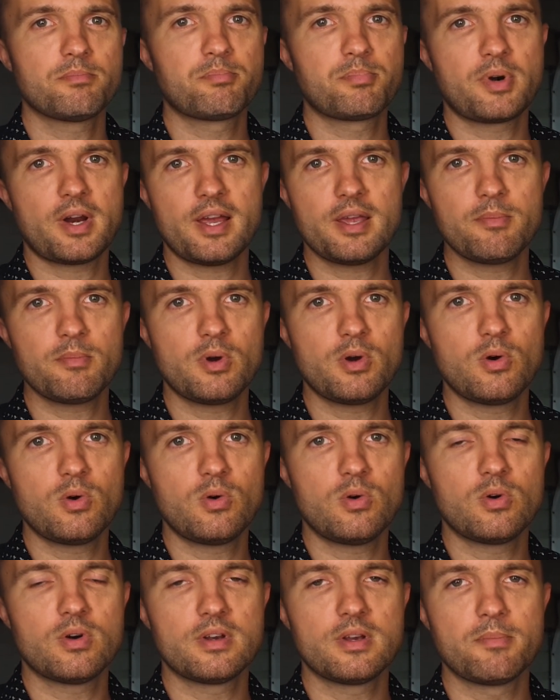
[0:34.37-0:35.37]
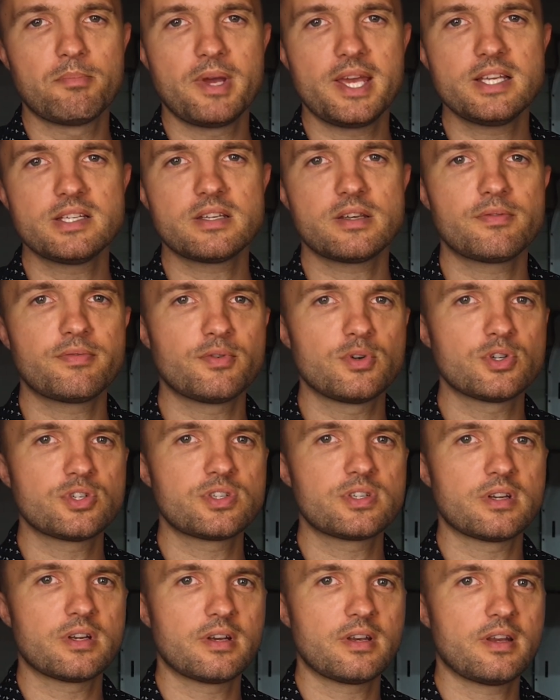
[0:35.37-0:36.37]
Primo or the basic
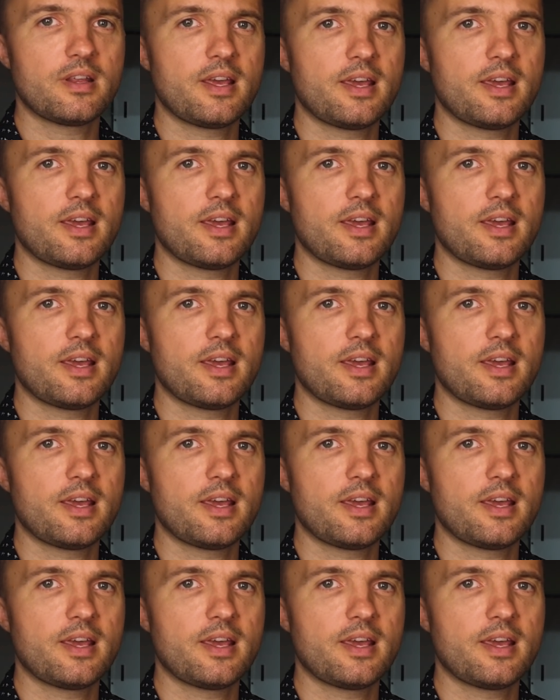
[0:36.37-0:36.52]
version,